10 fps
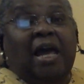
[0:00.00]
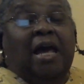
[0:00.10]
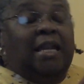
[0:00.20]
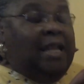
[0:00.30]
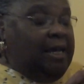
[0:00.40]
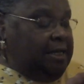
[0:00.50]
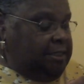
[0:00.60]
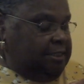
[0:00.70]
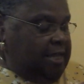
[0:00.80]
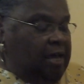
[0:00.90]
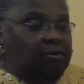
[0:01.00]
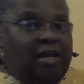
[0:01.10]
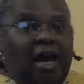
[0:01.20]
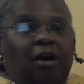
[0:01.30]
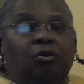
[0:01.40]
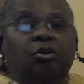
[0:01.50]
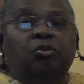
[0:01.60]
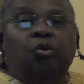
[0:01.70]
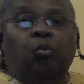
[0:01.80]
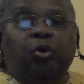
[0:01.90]
Let us sound out
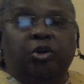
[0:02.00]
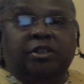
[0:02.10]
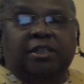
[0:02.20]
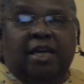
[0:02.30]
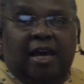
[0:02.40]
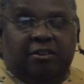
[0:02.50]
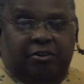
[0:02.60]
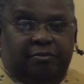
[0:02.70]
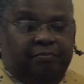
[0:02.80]
the word together.